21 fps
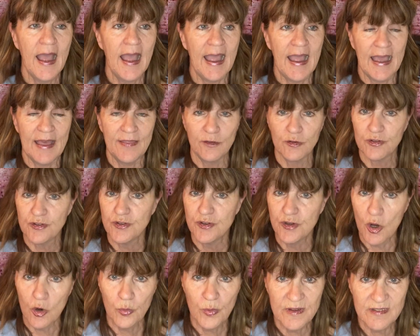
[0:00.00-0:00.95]
And there's
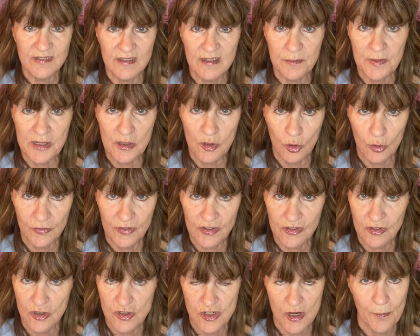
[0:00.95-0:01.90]
no reason to be
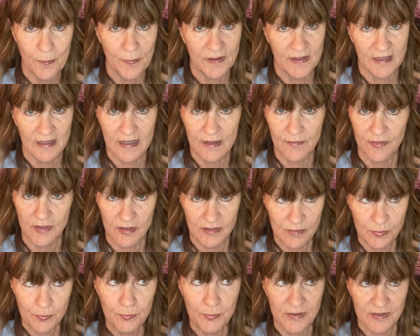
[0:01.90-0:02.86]
nervous to jump in and give
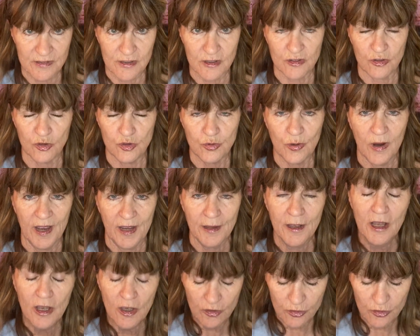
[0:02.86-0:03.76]
this business a try.